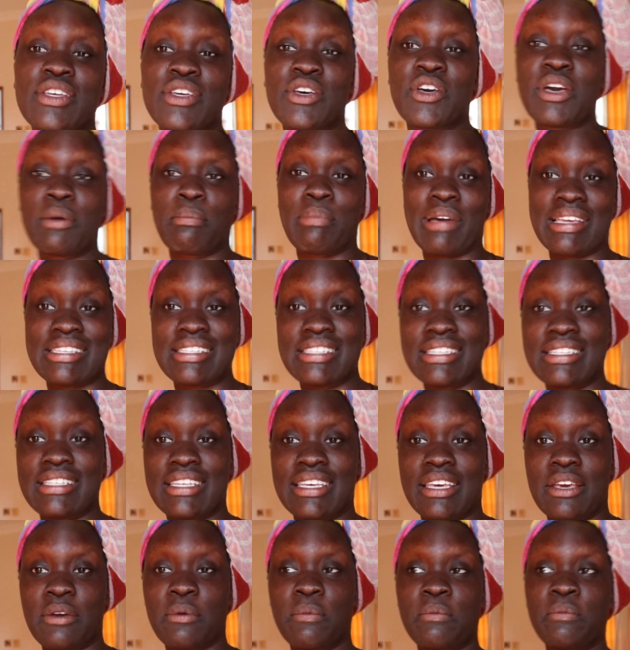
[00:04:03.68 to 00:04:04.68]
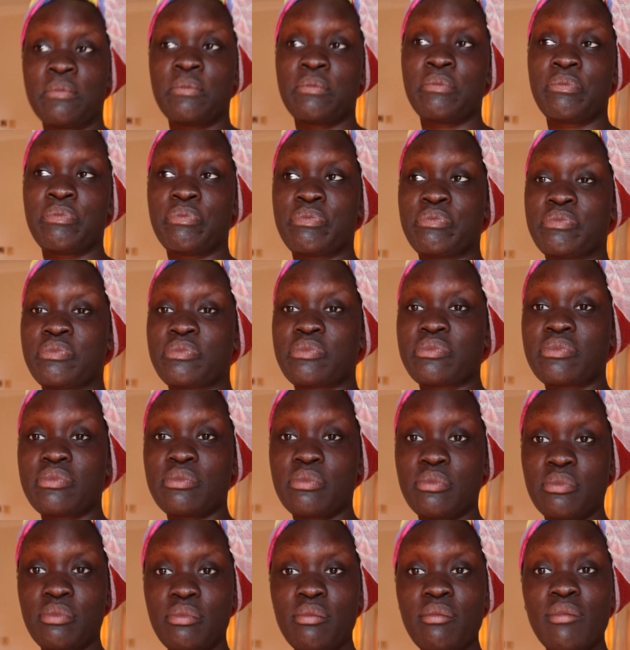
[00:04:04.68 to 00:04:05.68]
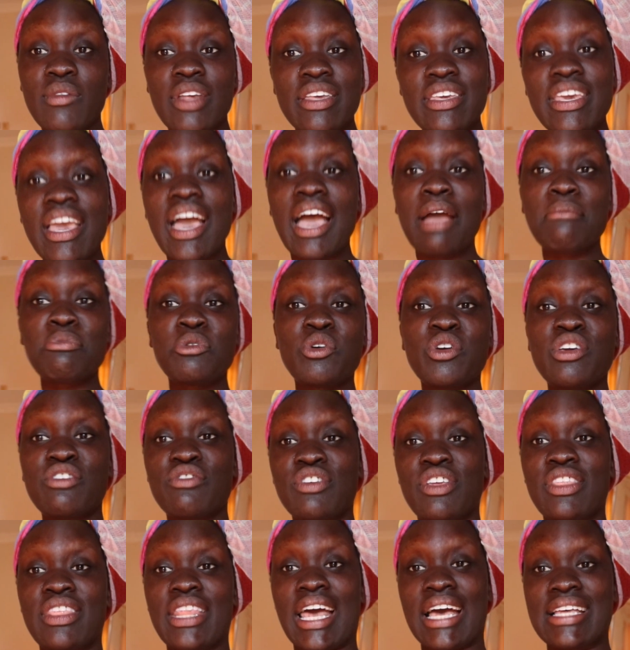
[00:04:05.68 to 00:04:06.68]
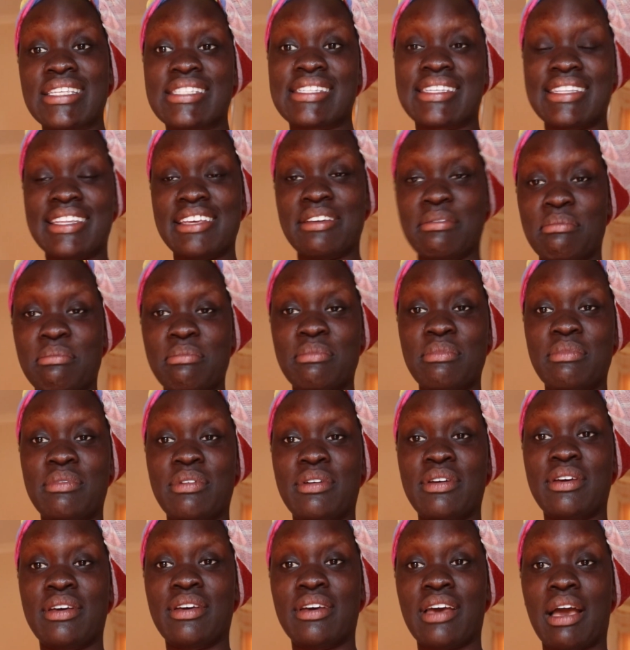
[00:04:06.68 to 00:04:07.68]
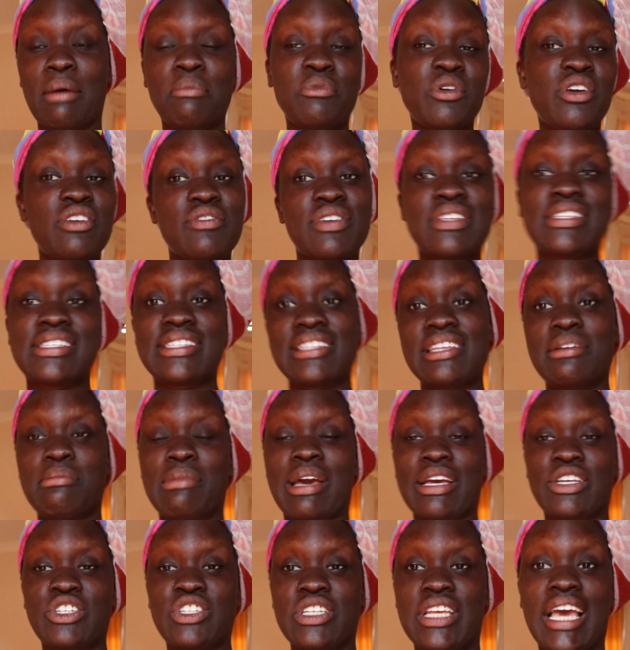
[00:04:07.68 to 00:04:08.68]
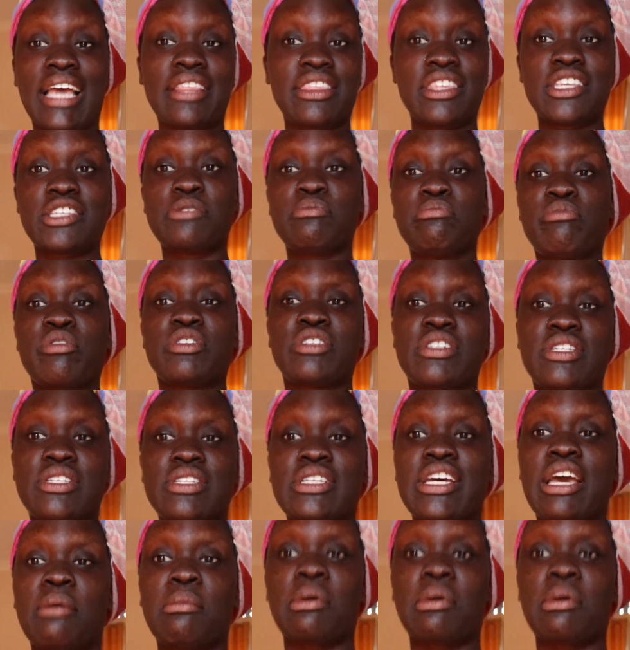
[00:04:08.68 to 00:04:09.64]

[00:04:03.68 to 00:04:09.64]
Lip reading: capacity. Yeah, I'm not even that slim. I'm not even slim, actually. At this present time,